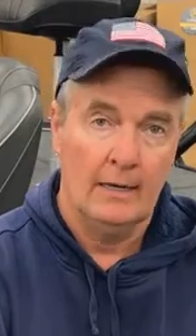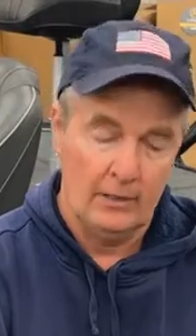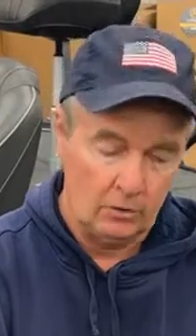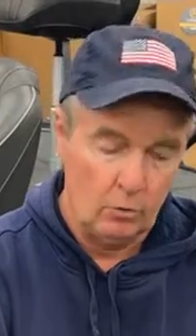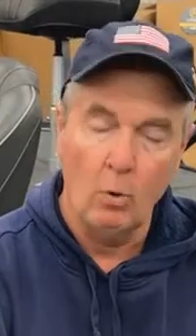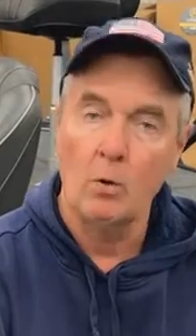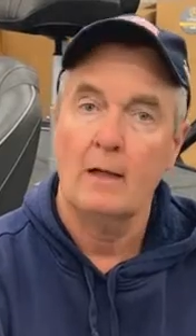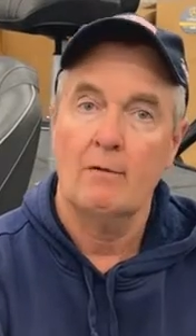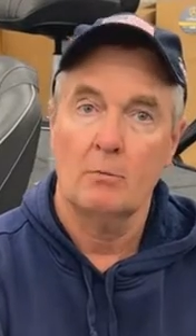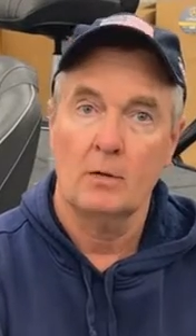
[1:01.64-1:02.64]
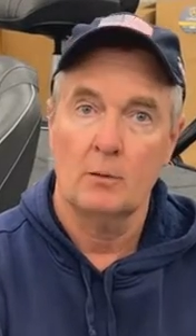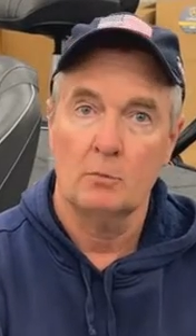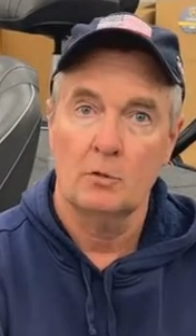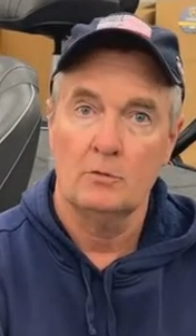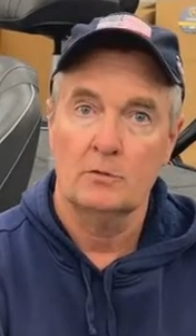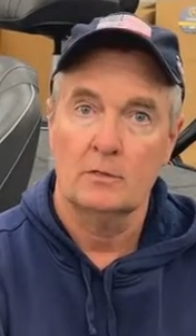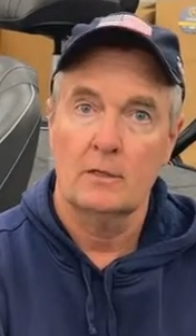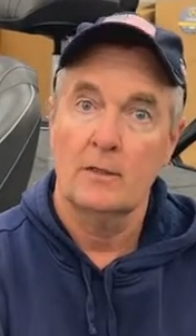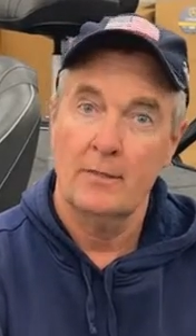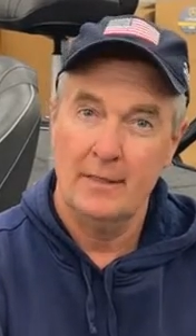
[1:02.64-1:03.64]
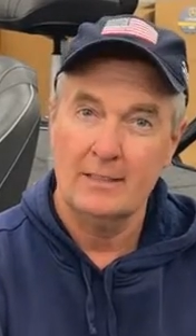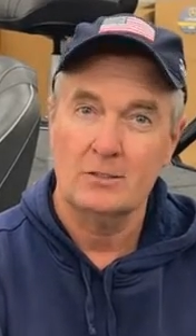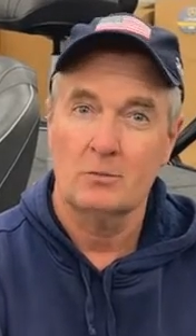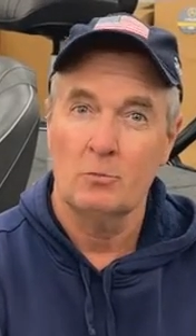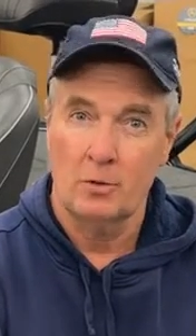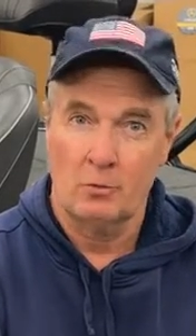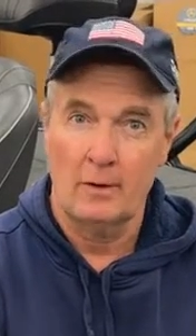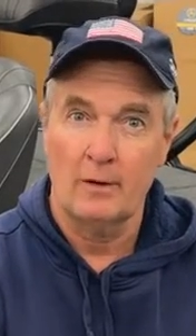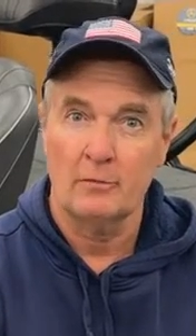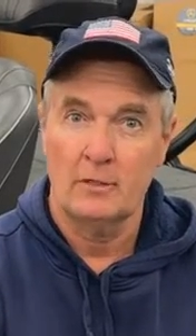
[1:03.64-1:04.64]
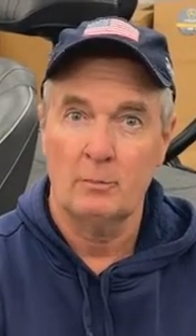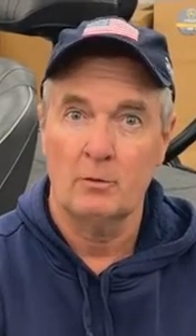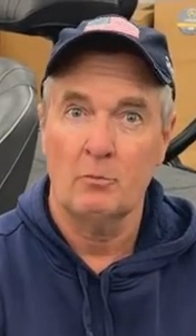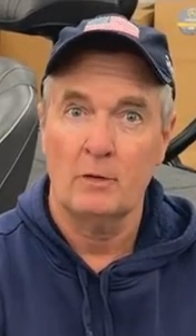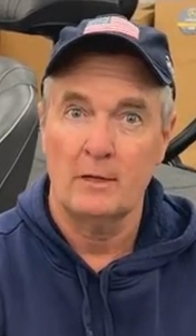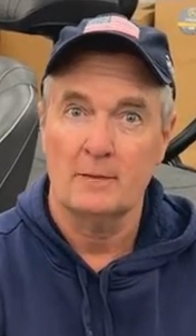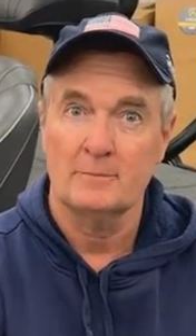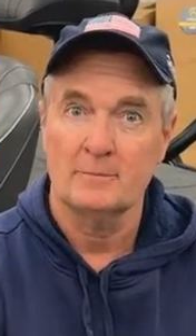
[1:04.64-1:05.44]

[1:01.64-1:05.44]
and you won't have them come loose. That's one of Ralph's tip of the week.